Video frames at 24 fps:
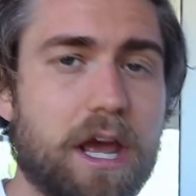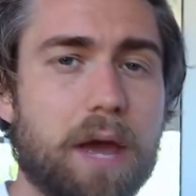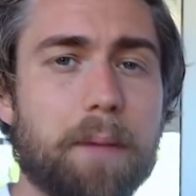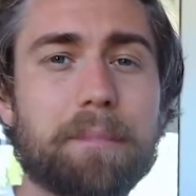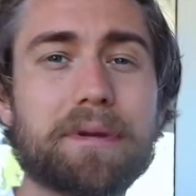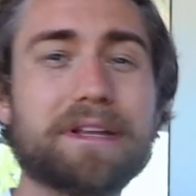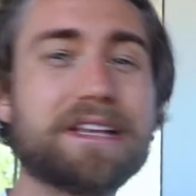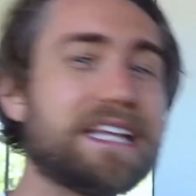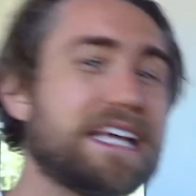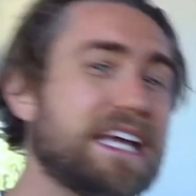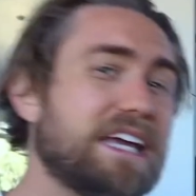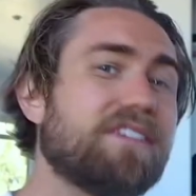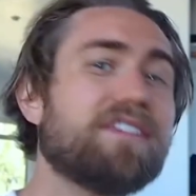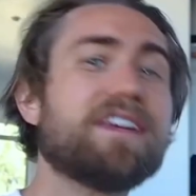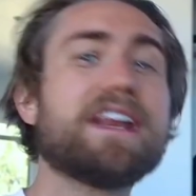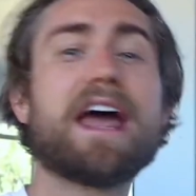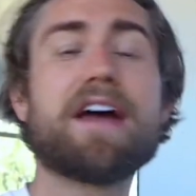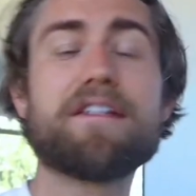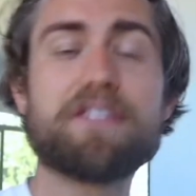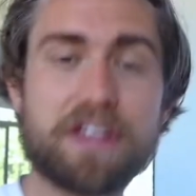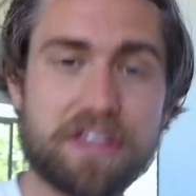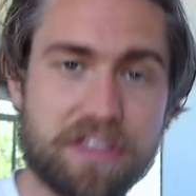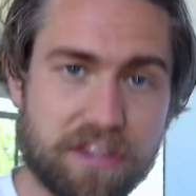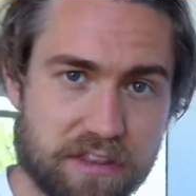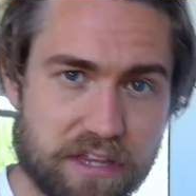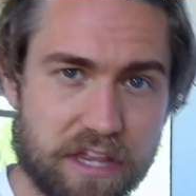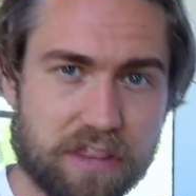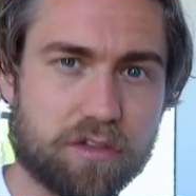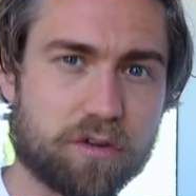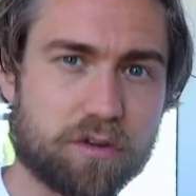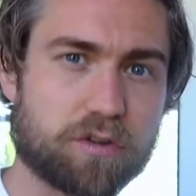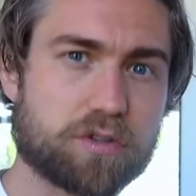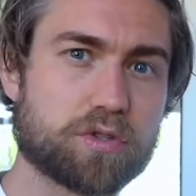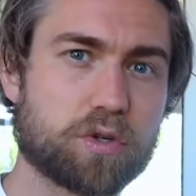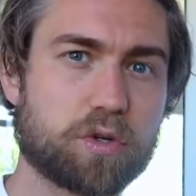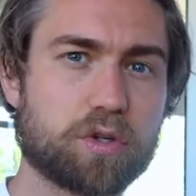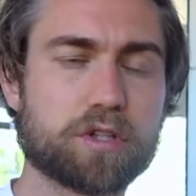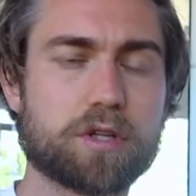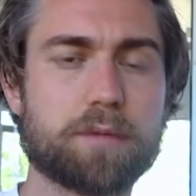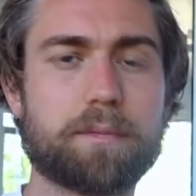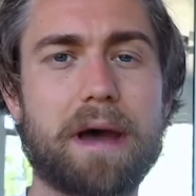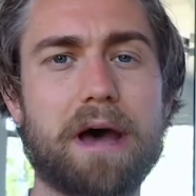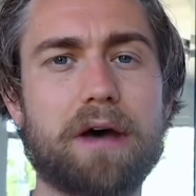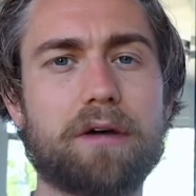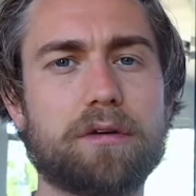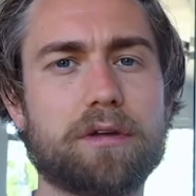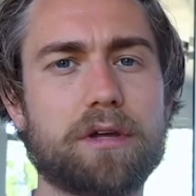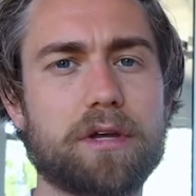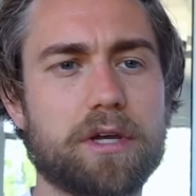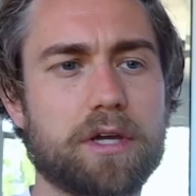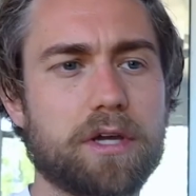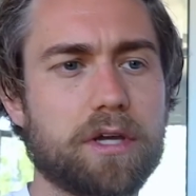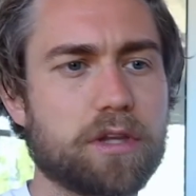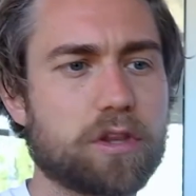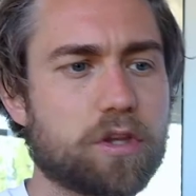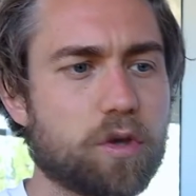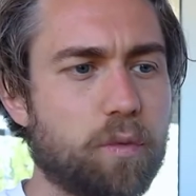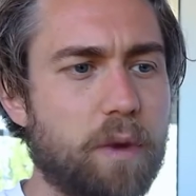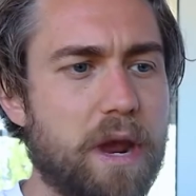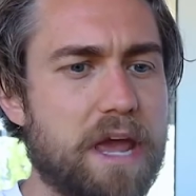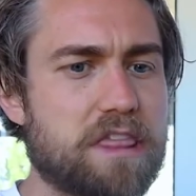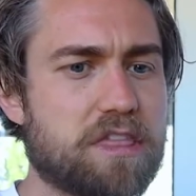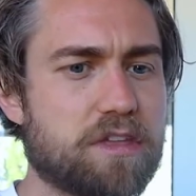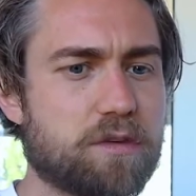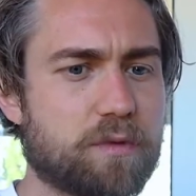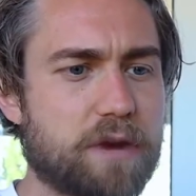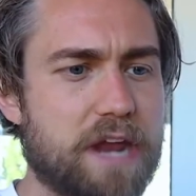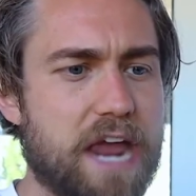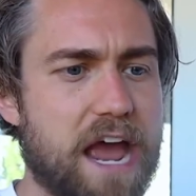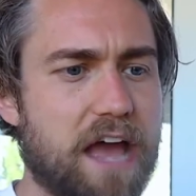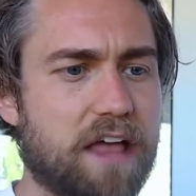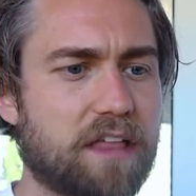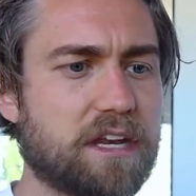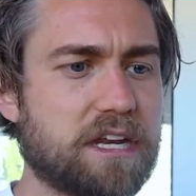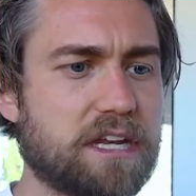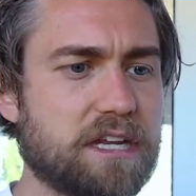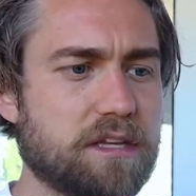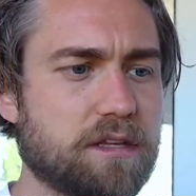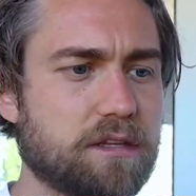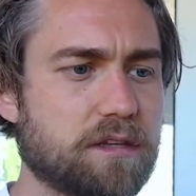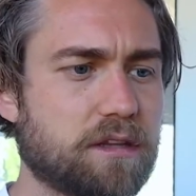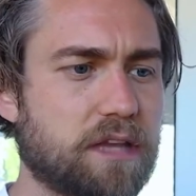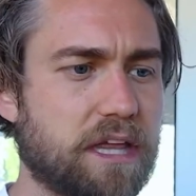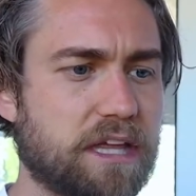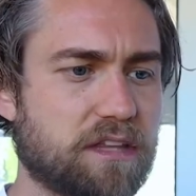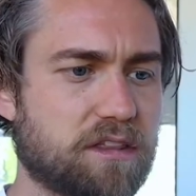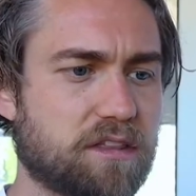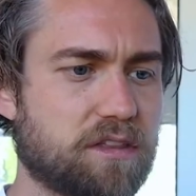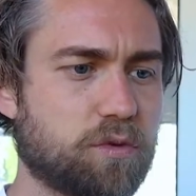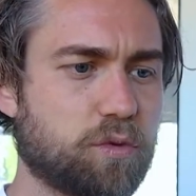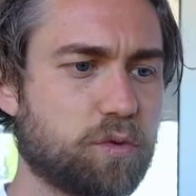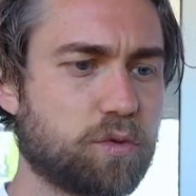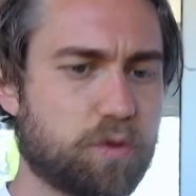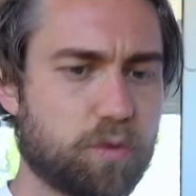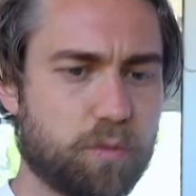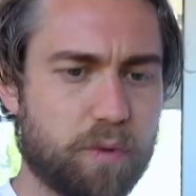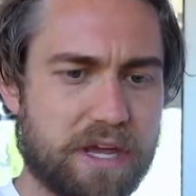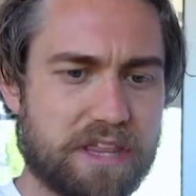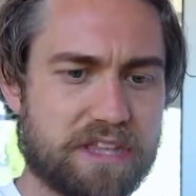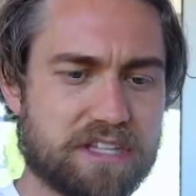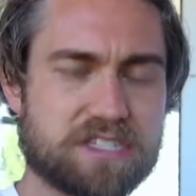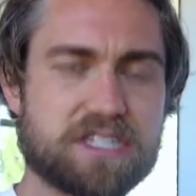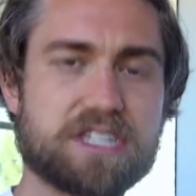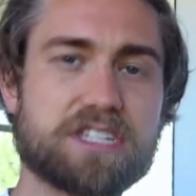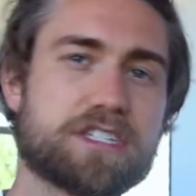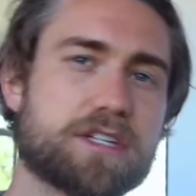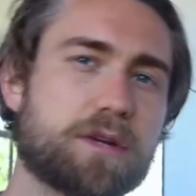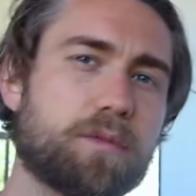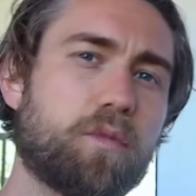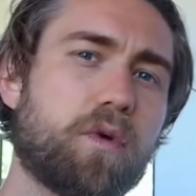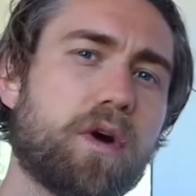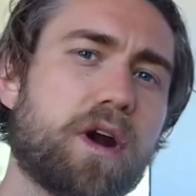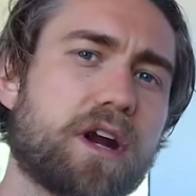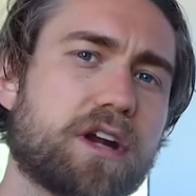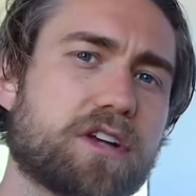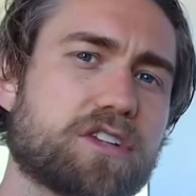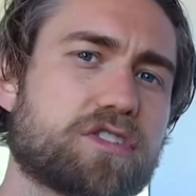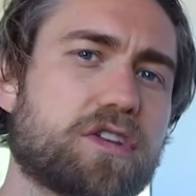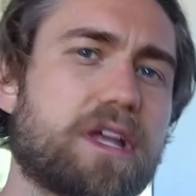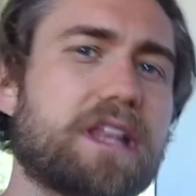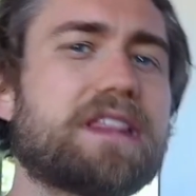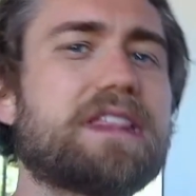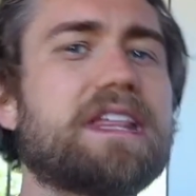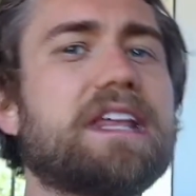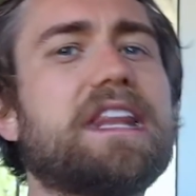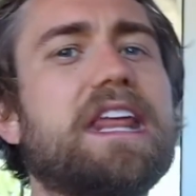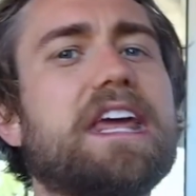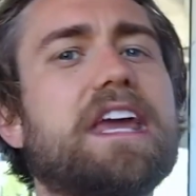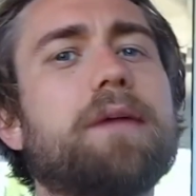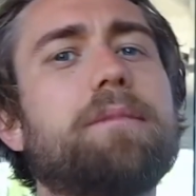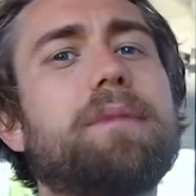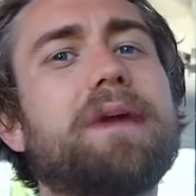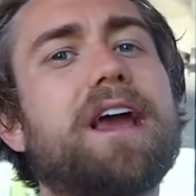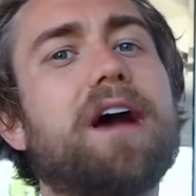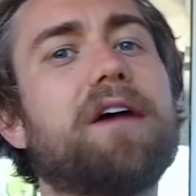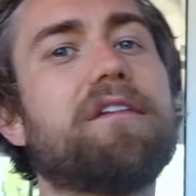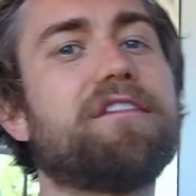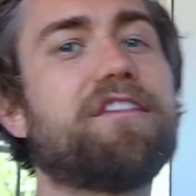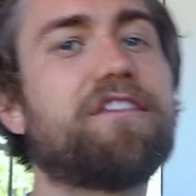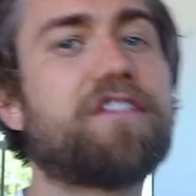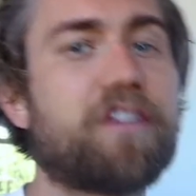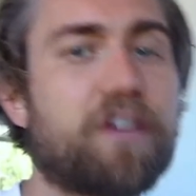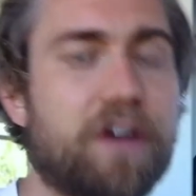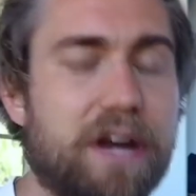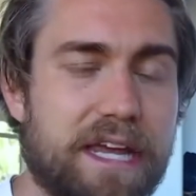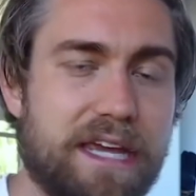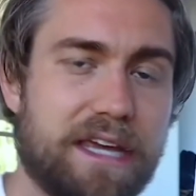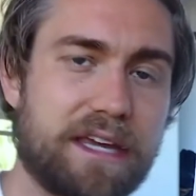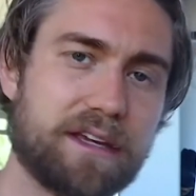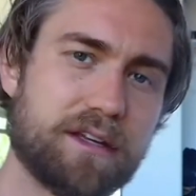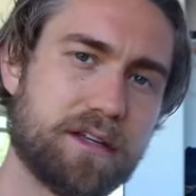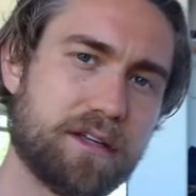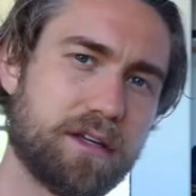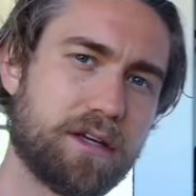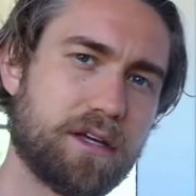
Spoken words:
believing everything that they're told about the way the reality, like the way the system works, so that then they can become free.